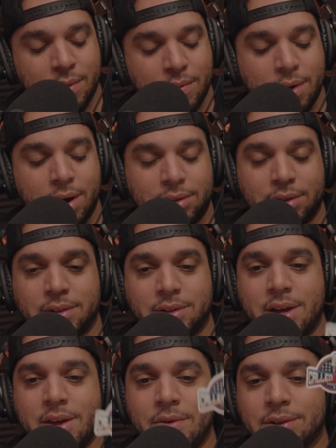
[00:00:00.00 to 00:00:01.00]
we'll also
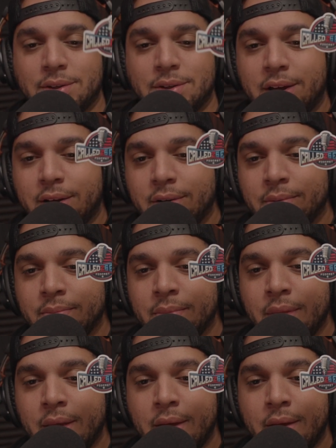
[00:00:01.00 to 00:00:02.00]
send you a sticker.
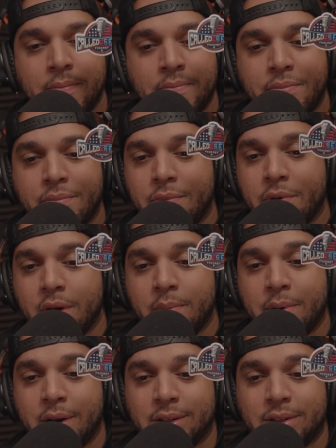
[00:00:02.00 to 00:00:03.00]
You can
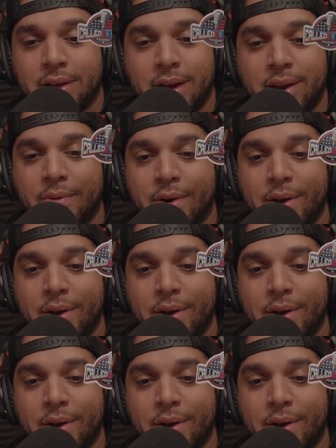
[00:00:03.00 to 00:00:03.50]
put it anywhere you